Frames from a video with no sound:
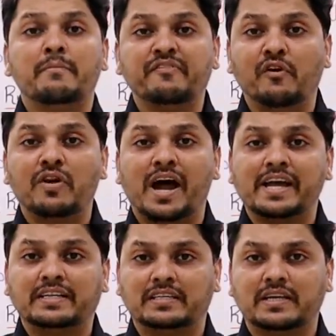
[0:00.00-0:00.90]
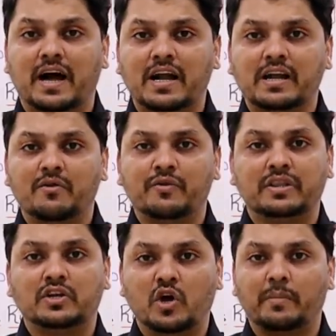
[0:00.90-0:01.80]
before I start with
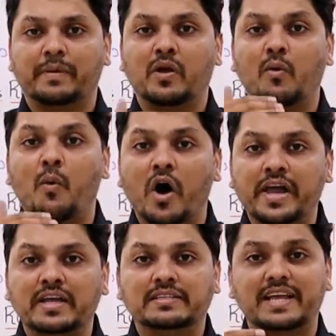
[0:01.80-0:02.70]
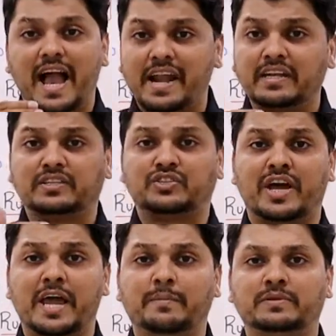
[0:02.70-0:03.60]
the topic voice and its
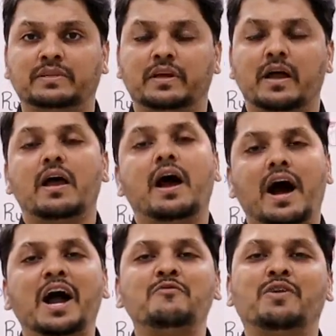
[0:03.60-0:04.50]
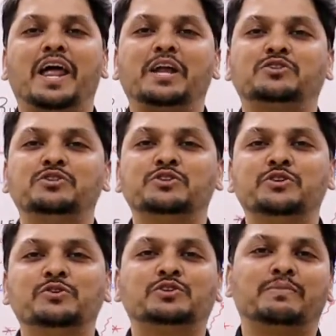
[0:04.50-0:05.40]
types, I would like to
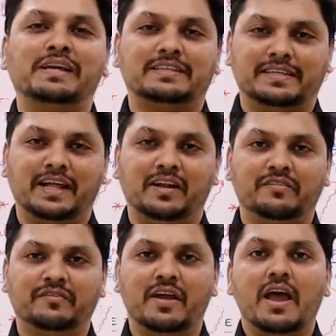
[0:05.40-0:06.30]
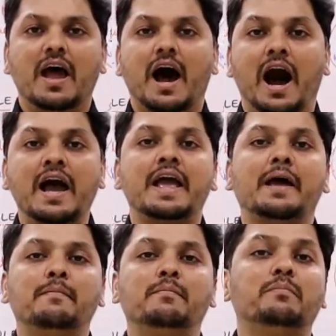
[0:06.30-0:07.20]
introduce myself. I
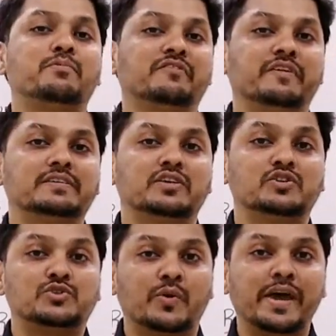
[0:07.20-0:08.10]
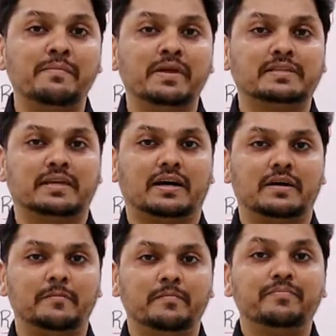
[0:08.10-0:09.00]
am Professor Zuhair
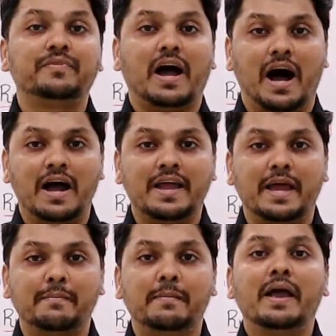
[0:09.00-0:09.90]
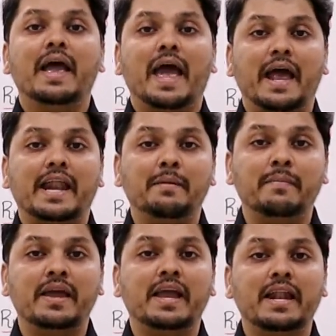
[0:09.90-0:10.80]
Mirza. I am an
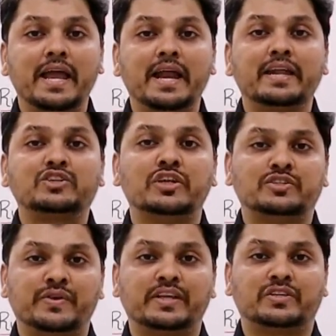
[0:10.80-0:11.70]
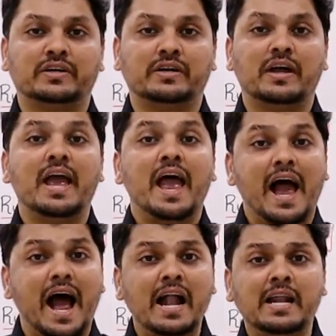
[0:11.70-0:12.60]
MA in English Literature
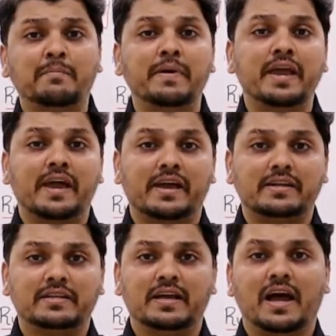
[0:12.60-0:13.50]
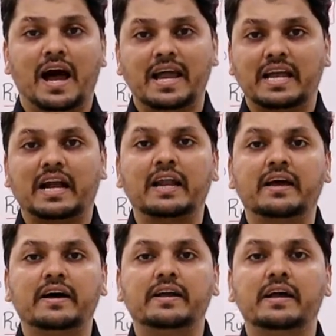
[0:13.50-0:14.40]
and a B.Ed. I
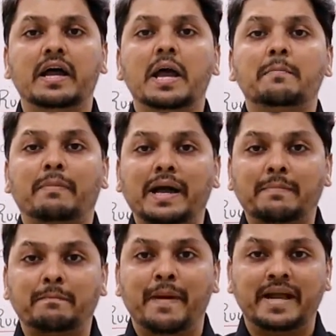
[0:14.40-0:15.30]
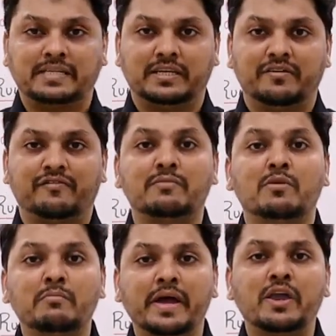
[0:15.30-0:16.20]
cleared my PET from
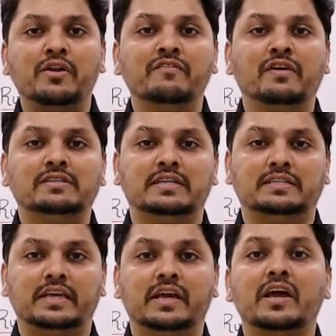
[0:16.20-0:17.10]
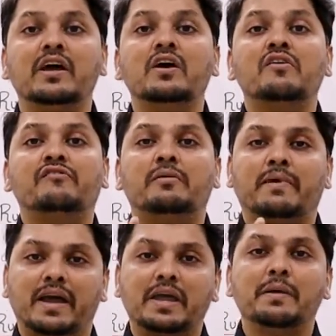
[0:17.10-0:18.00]
Mumbai University for
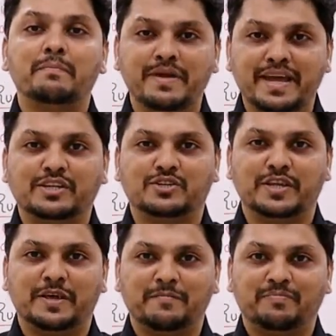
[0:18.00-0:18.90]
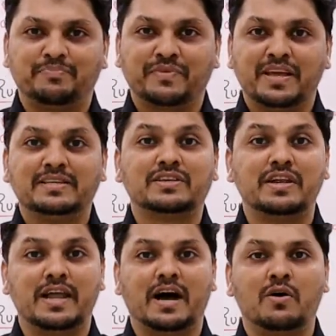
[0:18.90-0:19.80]
my PhD. So
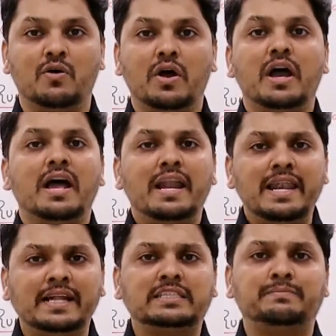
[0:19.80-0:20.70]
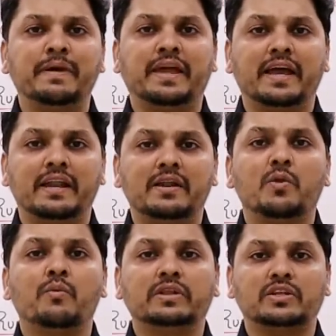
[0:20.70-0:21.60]
now let's
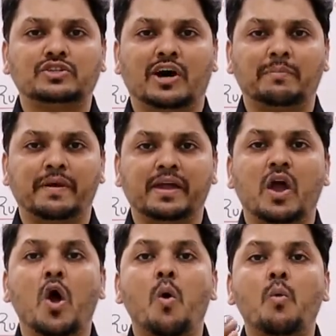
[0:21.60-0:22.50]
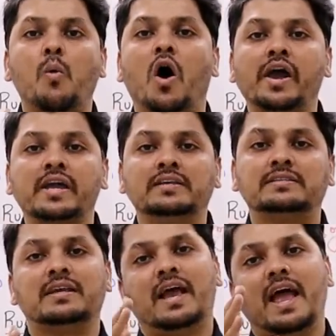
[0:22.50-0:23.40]
begin with the topic
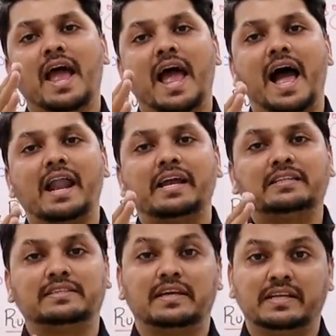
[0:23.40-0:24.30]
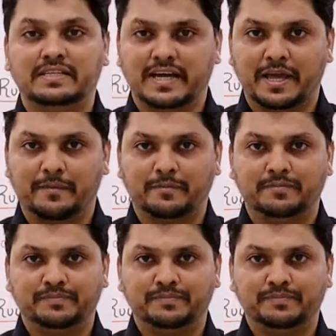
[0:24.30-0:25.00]
voice and its type.